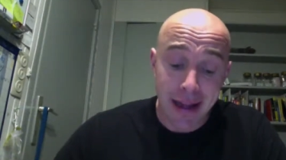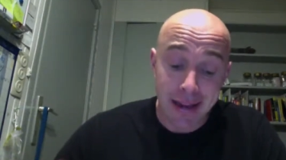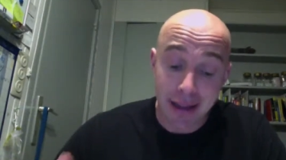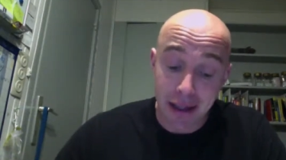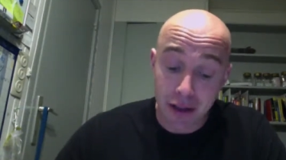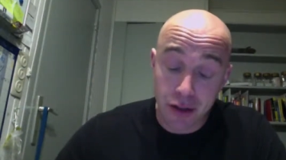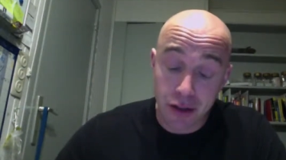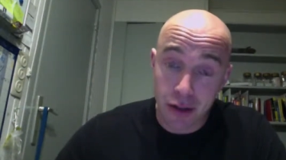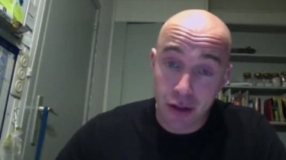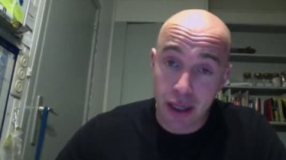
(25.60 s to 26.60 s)
Didn't do
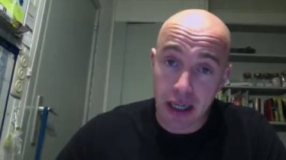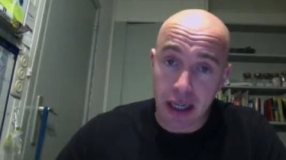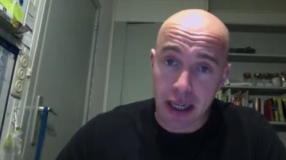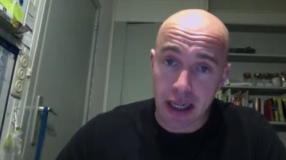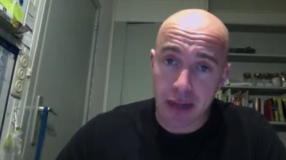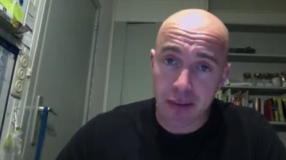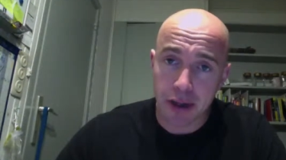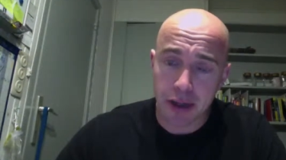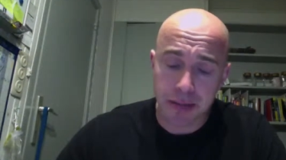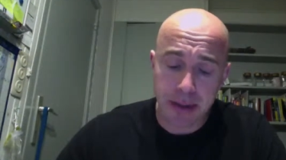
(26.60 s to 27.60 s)
the reading
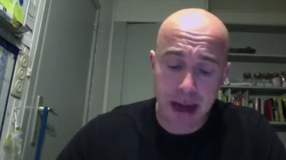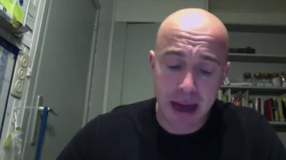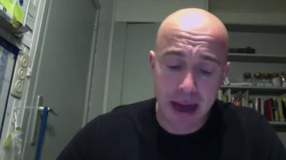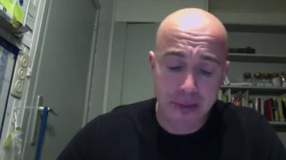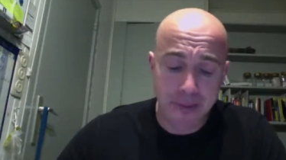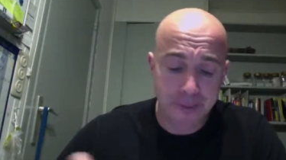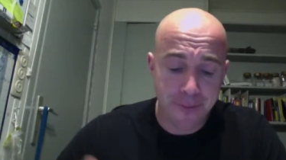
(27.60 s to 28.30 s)
because my